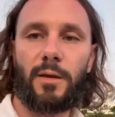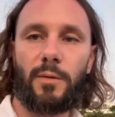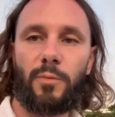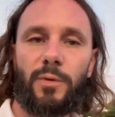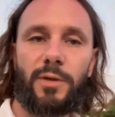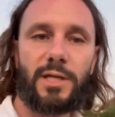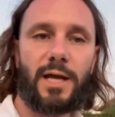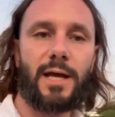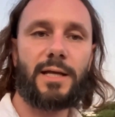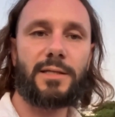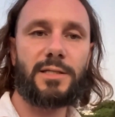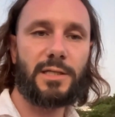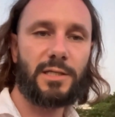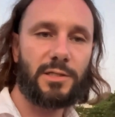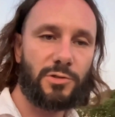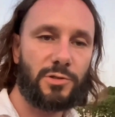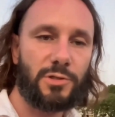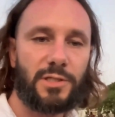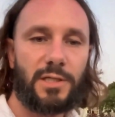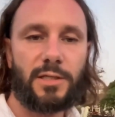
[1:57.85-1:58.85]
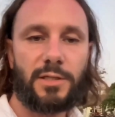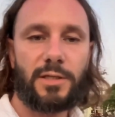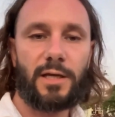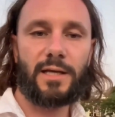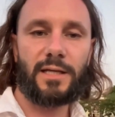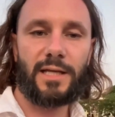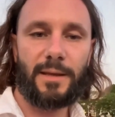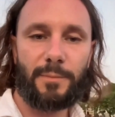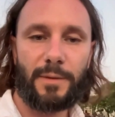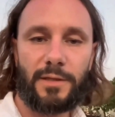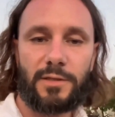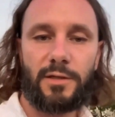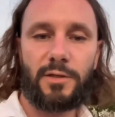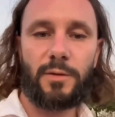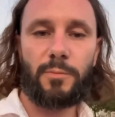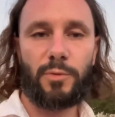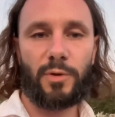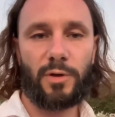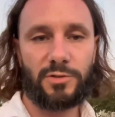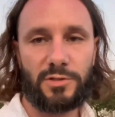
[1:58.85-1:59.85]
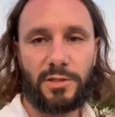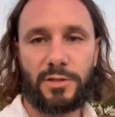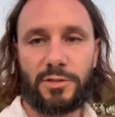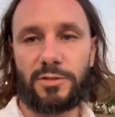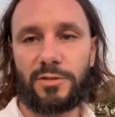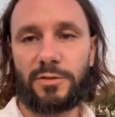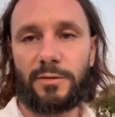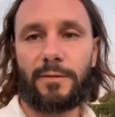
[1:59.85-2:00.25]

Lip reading: which adds an interesting dynamic to the process.